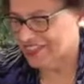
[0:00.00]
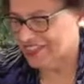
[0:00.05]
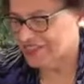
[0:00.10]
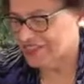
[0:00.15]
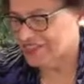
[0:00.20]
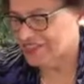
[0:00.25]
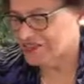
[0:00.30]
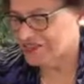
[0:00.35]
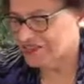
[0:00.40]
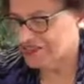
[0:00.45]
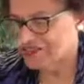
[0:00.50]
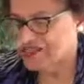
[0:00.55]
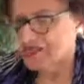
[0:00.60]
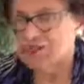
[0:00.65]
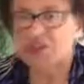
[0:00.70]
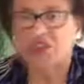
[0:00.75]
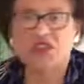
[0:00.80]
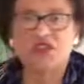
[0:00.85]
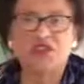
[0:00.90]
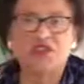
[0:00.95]
Charles
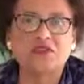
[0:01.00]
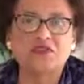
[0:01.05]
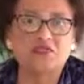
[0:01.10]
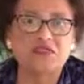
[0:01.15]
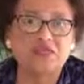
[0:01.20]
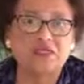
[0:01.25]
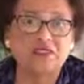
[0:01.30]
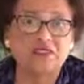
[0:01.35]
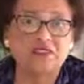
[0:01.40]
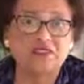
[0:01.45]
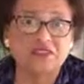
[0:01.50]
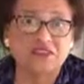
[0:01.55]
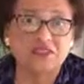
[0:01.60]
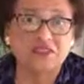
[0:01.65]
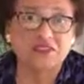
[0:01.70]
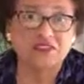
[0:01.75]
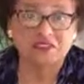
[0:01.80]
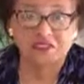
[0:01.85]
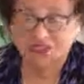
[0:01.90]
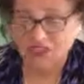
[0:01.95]
Fillmore, co-founder
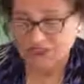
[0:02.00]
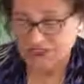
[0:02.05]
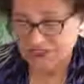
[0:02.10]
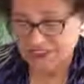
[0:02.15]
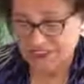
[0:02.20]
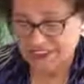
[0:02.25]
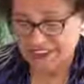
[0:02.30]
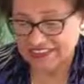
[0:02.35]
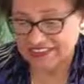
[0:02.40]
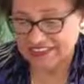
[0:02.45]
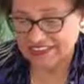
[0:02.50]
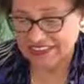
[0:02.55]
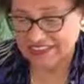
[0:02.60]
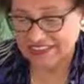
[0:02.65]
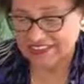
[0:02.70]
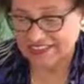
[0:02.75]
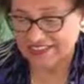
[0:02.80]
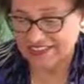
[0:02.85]
of Unity, said,